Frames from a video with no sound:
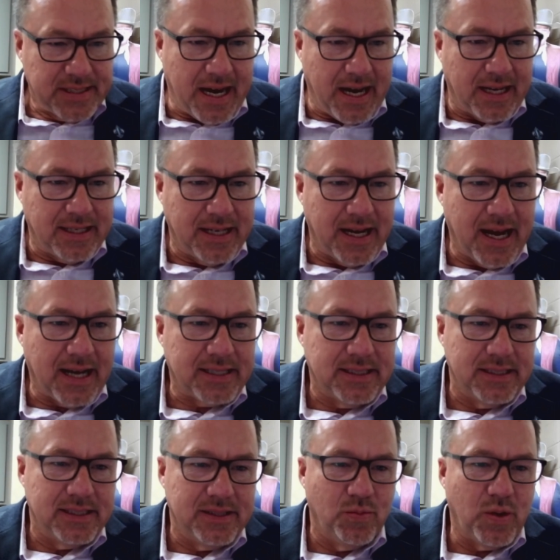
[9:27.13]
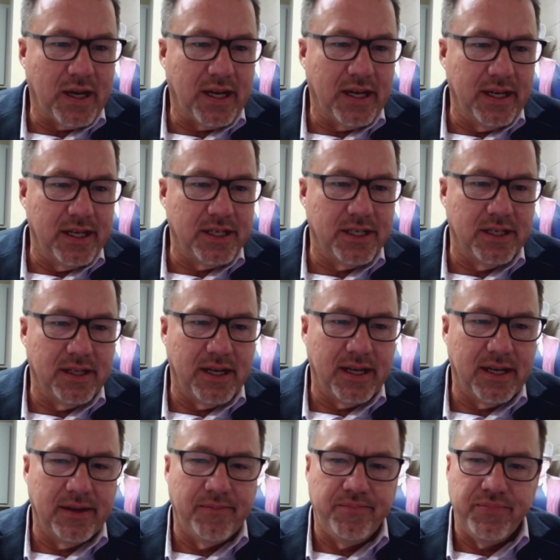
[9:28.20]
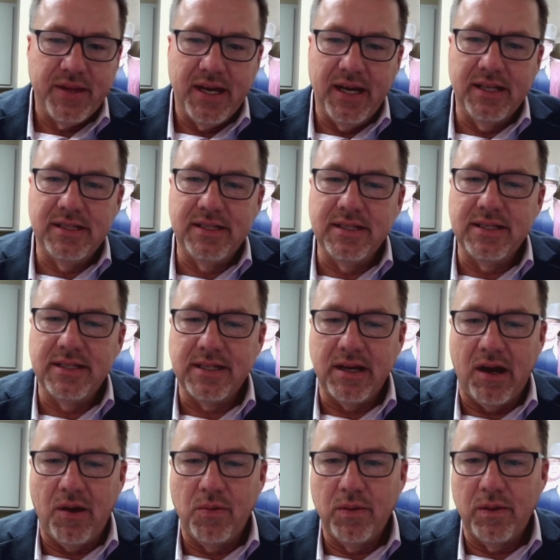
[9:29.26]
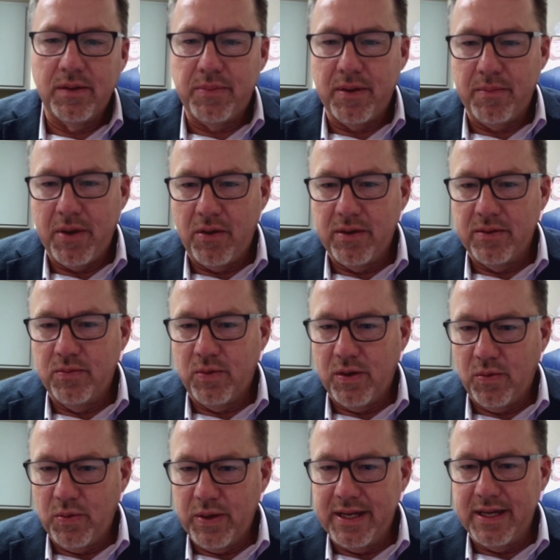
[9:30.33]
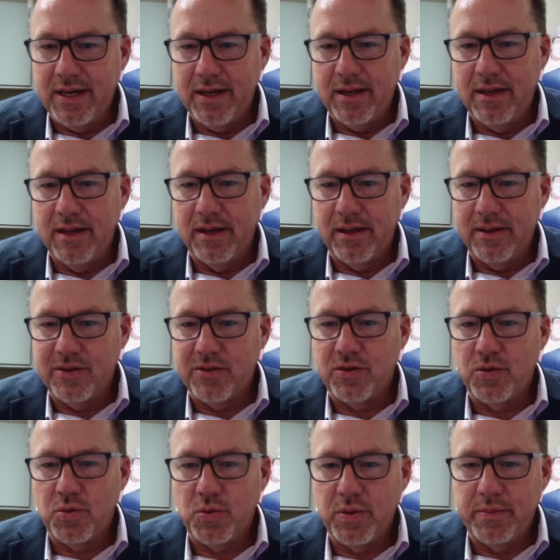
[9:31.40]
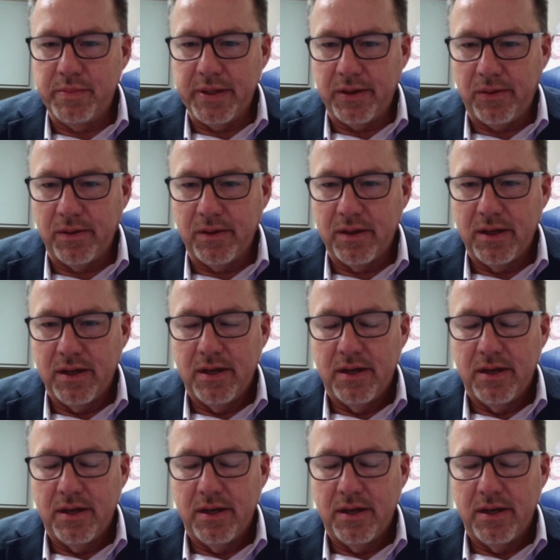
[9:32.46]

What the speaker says: contacts and some recognition. Like NCCR really promoted what we did in the school we built.